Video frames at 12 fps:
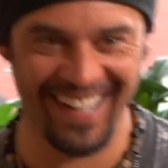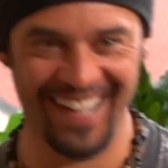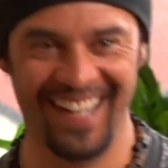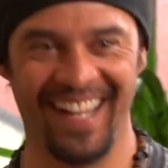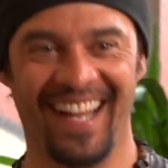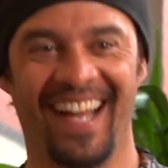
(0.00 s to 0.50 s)
Well,
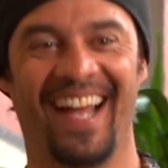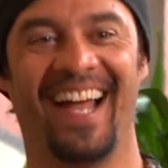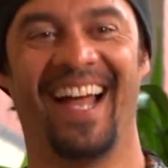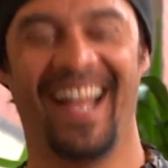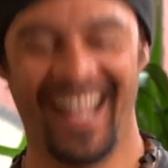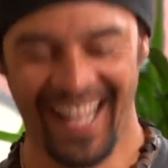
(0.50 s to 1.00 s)
it's the
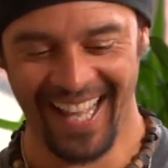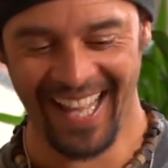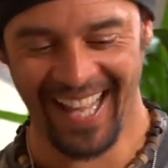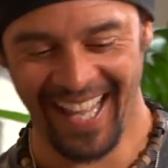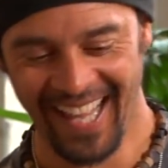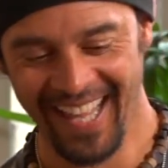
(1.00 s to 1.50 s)
idea that you're
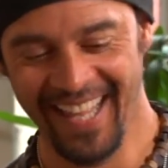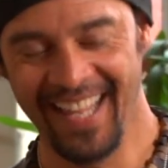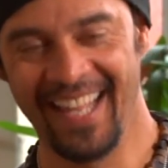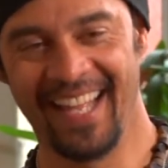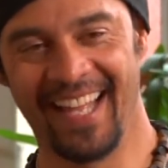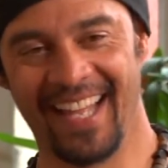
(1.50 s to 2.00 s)

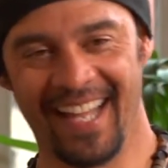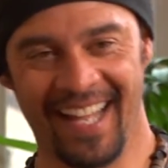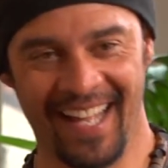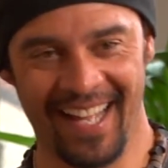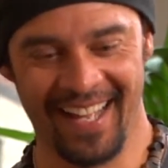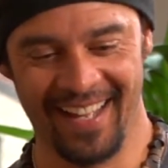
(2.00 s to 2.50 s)
getting
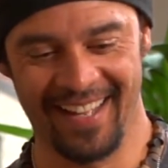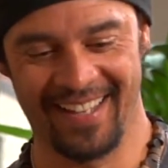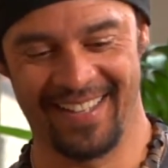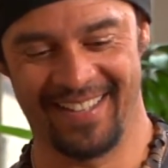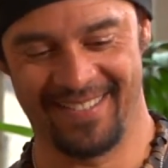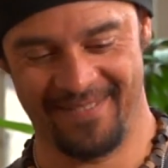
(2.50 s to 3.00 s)

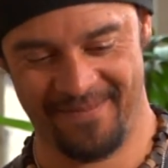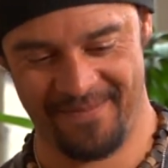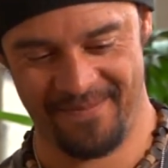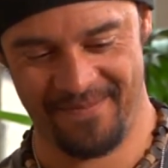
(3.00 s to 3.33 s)
sort of the